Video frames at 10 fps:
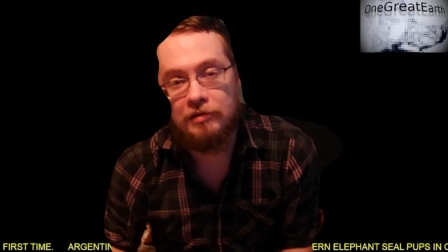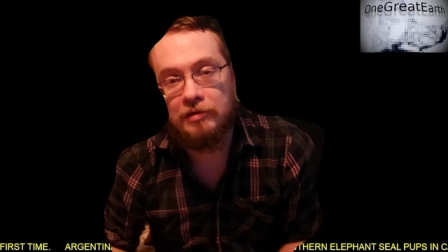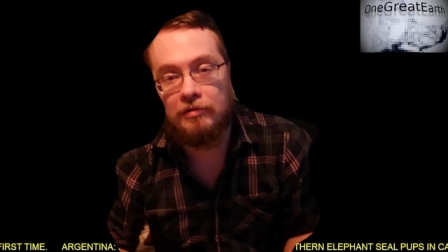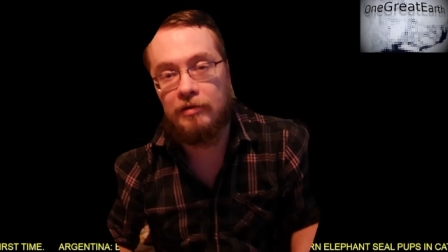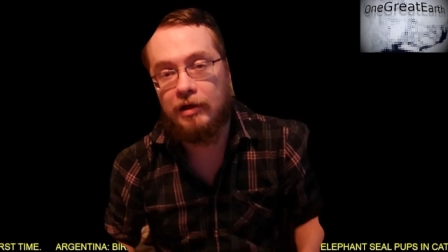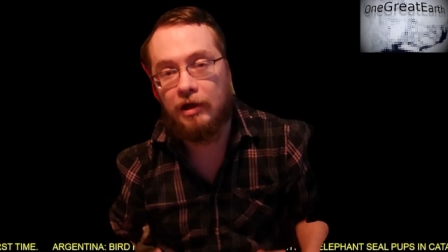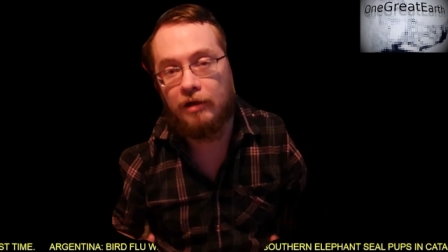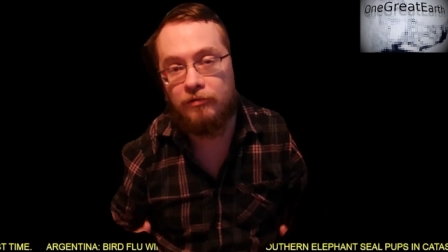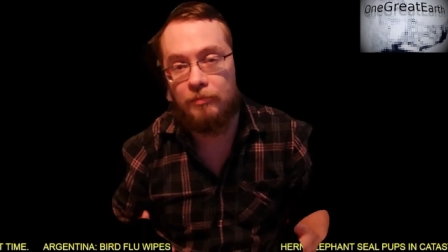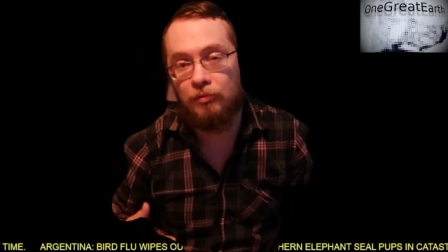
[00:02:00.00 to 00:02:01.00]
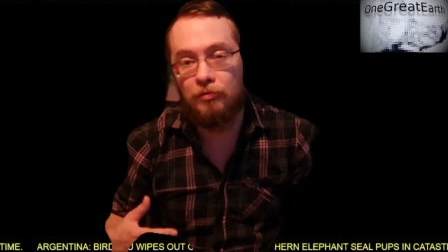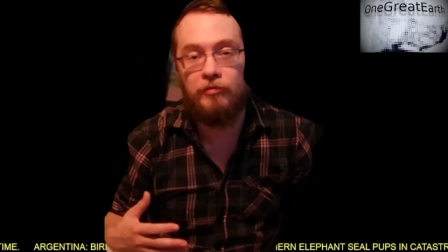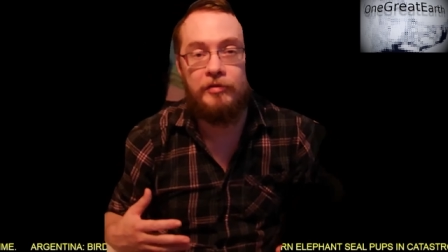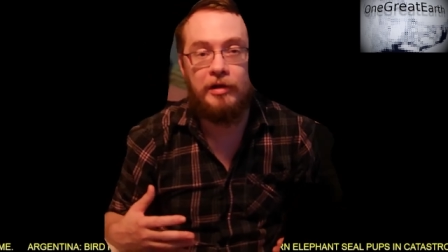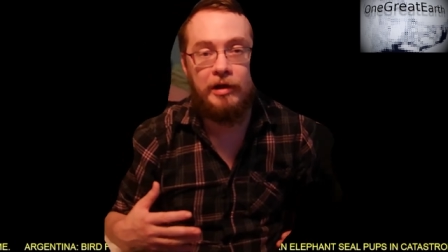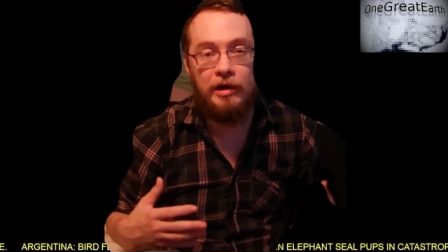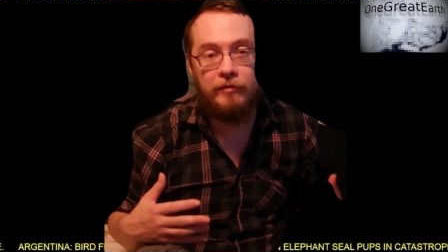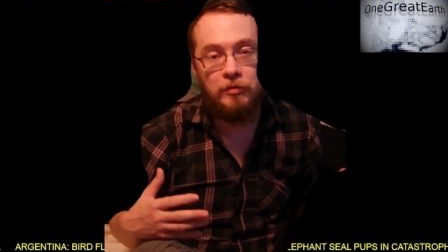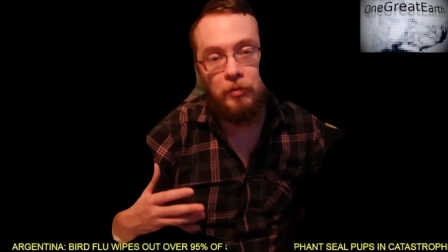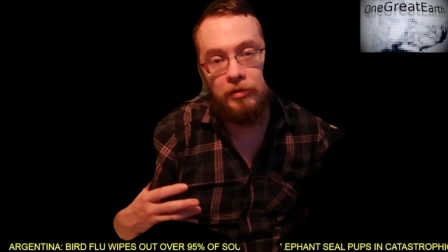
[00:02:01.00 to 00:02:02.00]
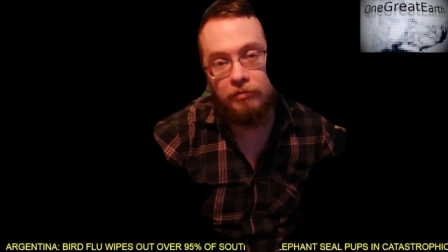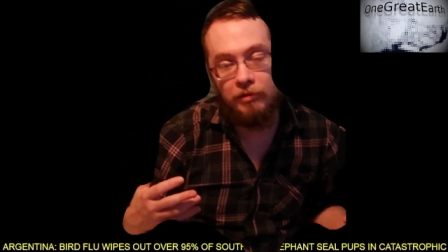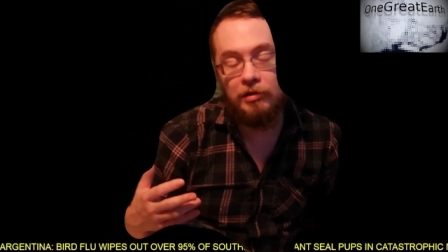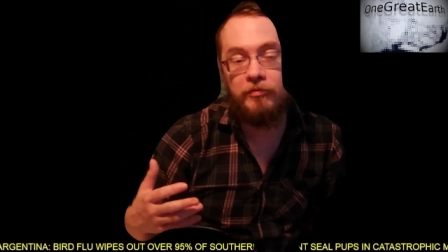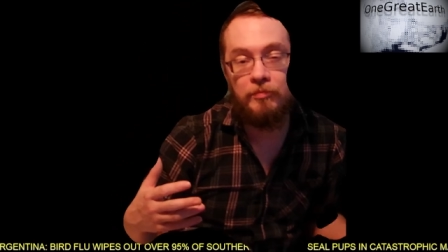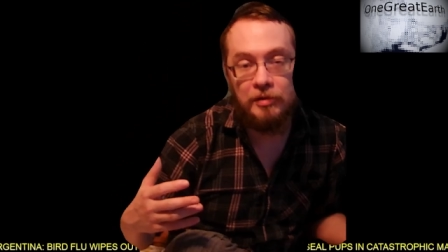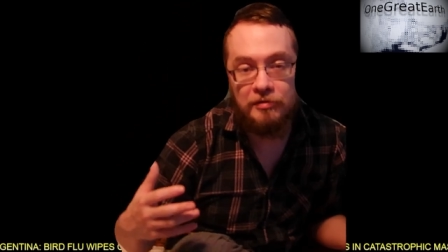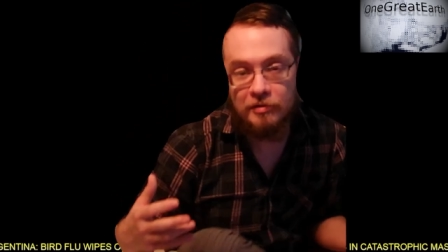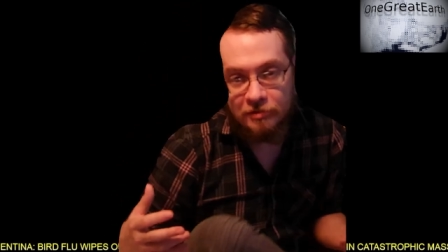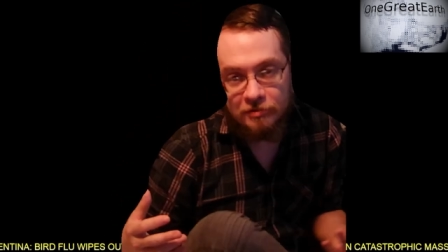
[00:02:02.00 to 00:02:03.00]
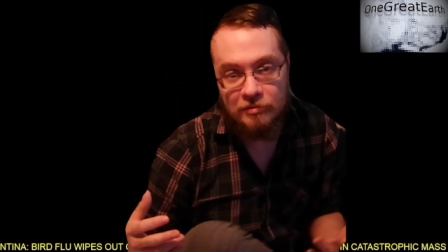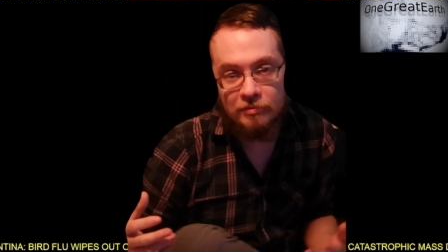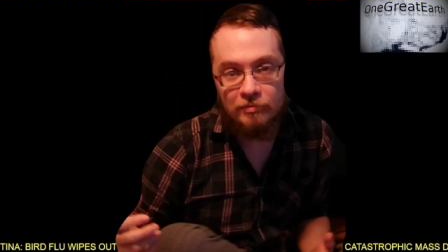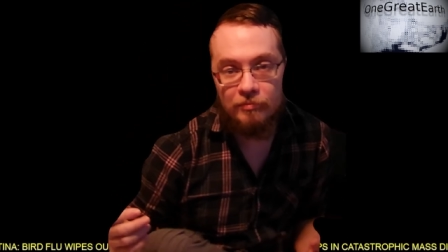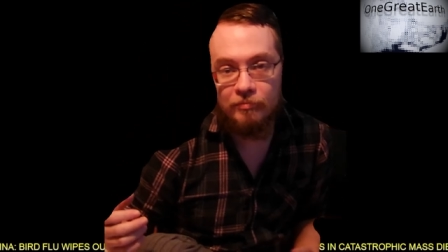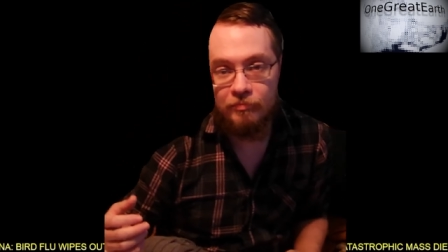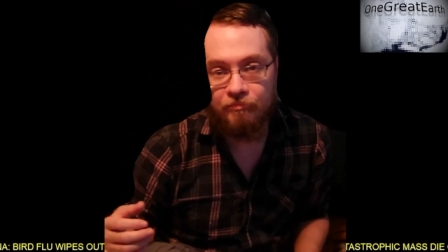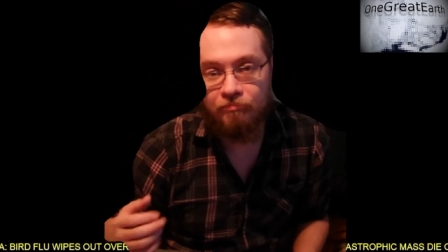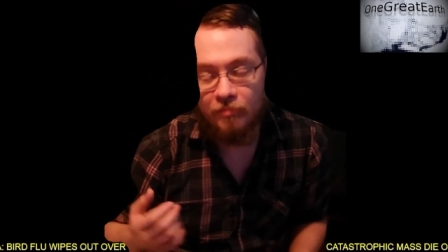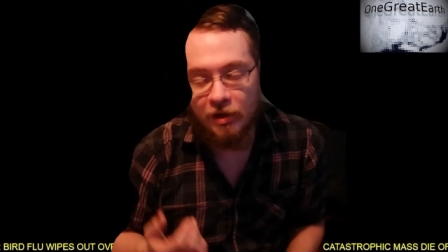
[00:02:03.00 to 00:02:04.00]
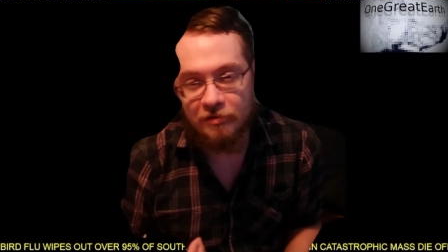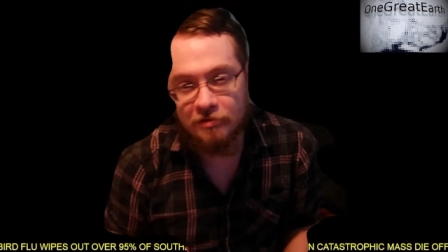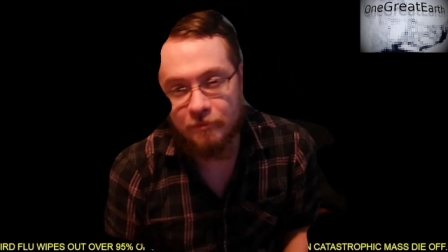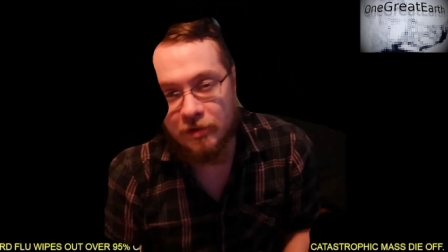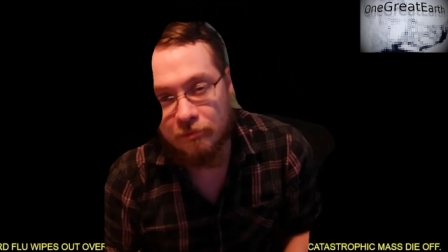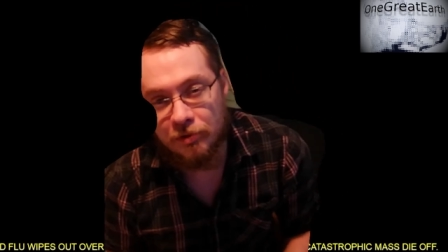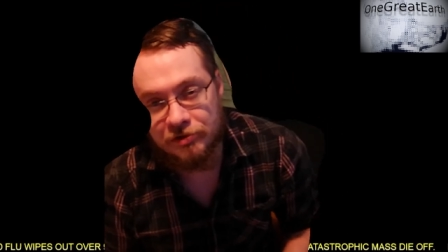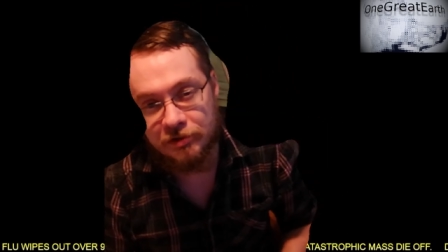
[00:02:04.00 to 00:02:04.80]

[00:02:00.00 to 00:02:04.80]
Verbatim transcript: either I have to prove that I have a one great Earth business, submit a bunch of